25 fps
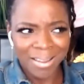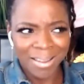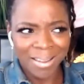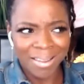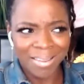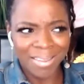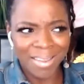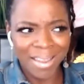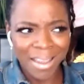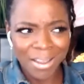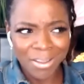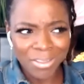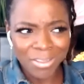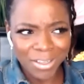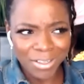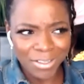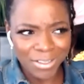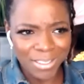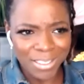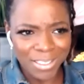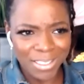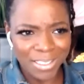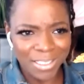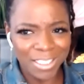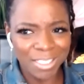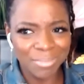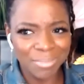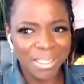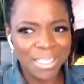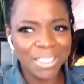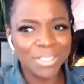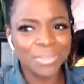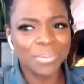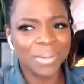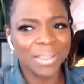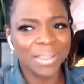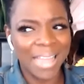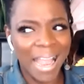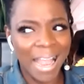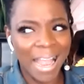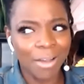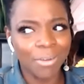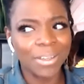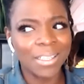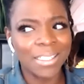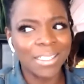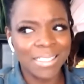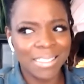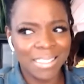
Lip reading: the healthcare system is without a